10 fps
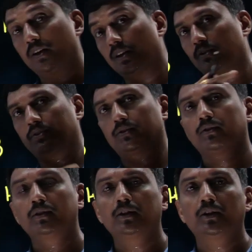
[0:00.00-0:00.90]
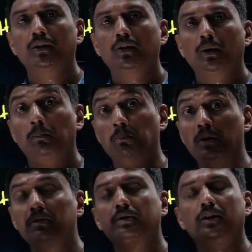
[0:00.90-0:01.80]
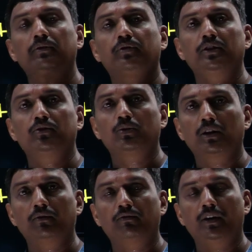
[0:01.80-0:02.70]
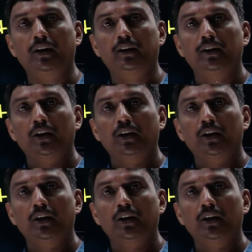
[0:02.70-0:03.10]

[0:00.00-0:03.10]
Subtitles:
Yes. Major difference you can find.